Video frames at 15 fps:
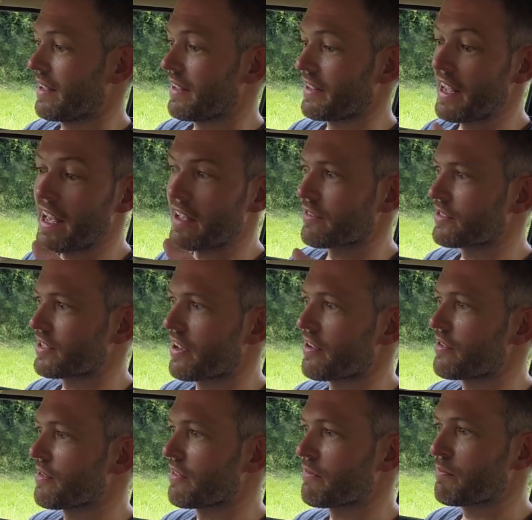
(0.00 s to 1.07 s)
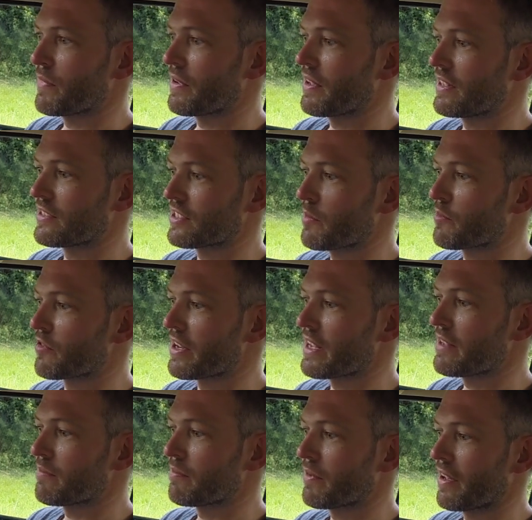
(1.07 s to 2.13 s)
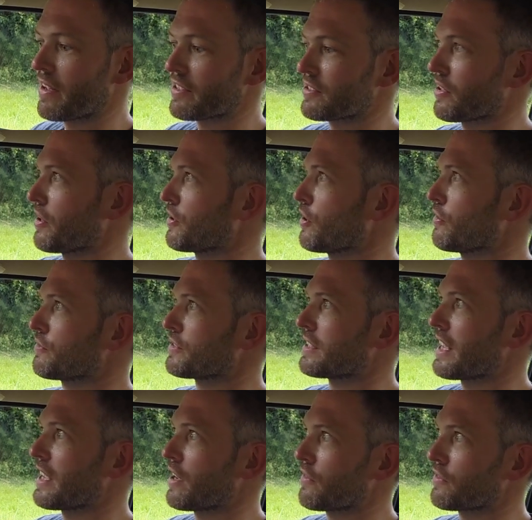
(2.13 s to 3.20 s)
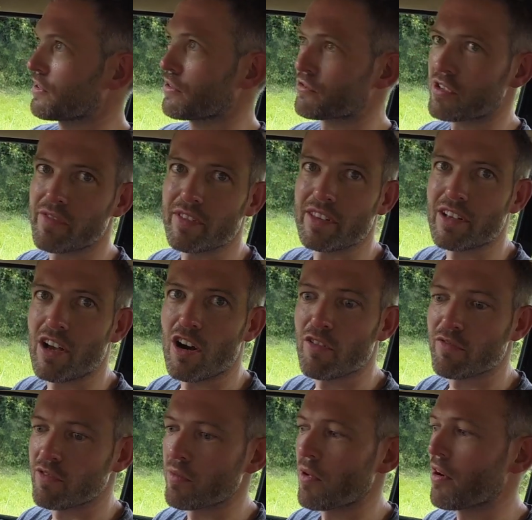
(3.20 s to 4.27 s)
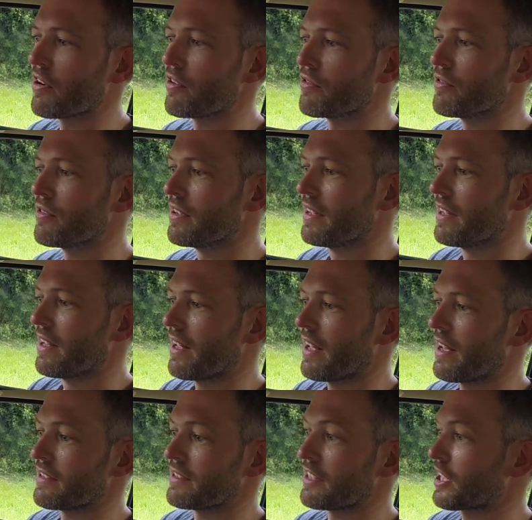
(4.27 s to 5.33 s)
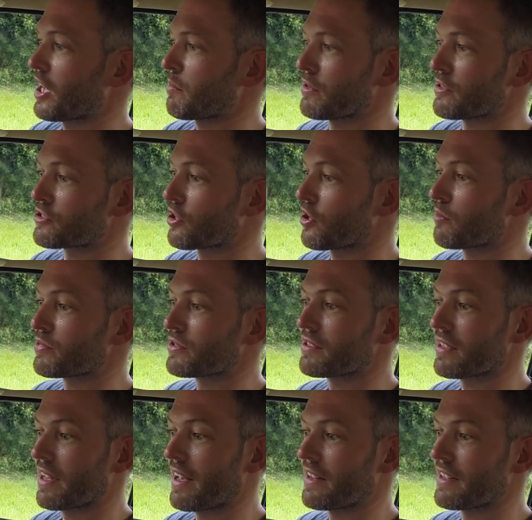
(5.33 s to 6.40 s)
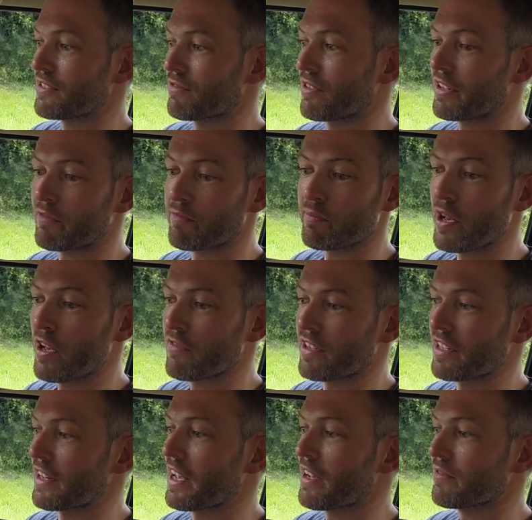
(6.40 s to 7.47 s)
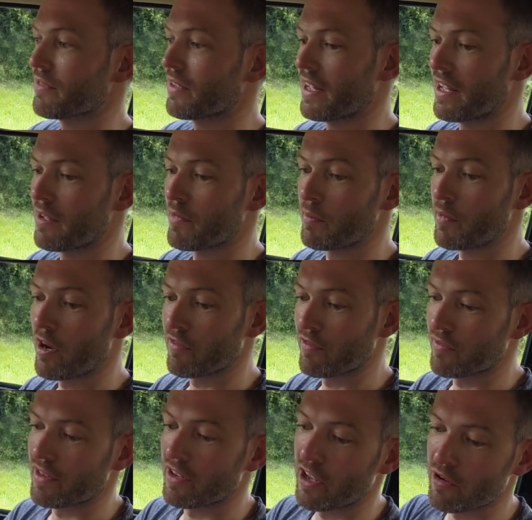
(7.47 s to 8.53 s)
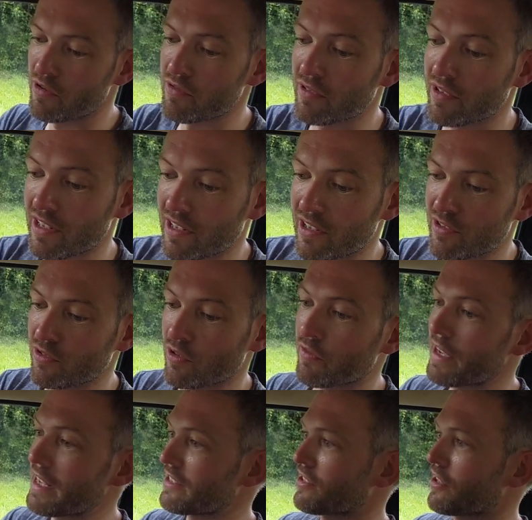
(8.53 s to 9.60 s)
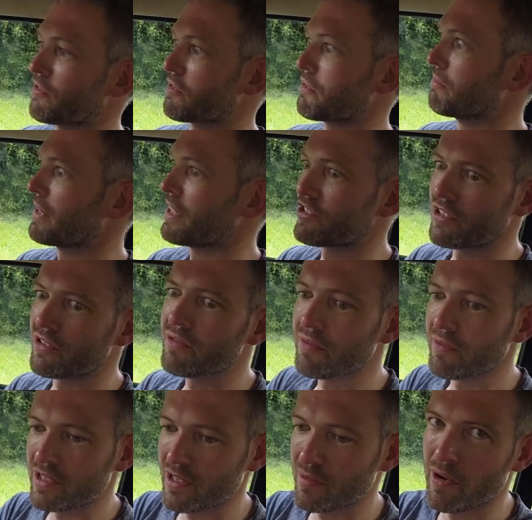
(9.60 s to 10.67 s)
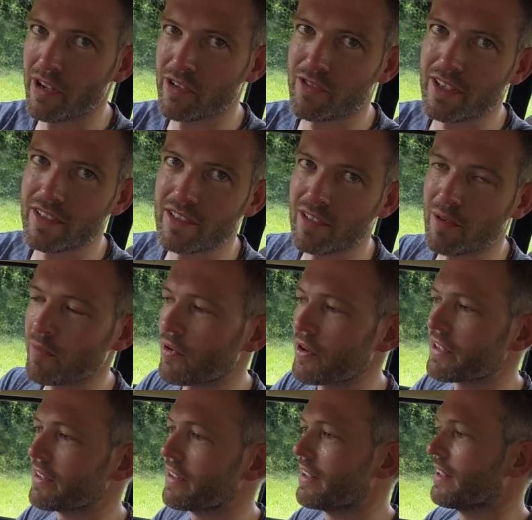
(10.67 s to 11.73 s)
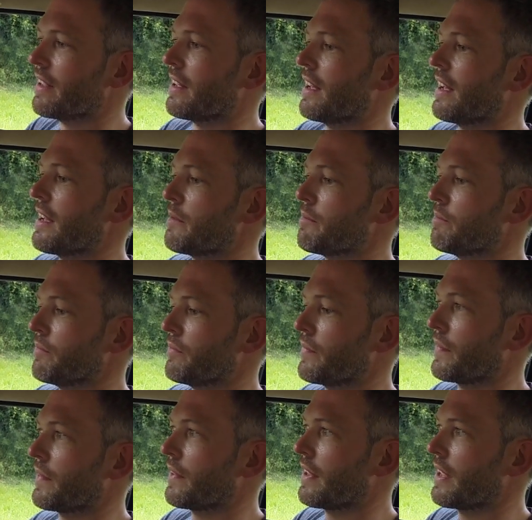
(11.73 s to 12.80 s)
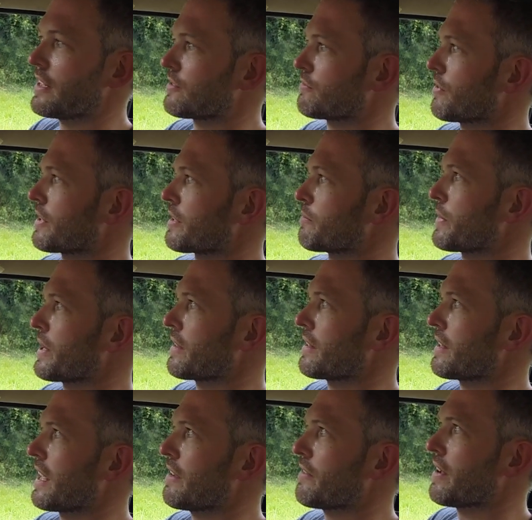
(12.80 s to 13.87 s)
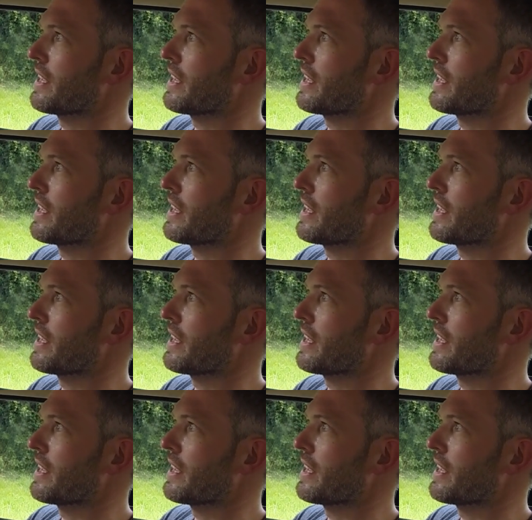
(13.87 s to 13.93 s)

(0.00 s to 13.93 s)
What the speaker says: Yeah, so in summary, started off today after not driving the car for a while, did a couple of jobs, and it's running perfectly now, apart from the known sort of heat soak issue, which I might address at some point. It's running better than it ever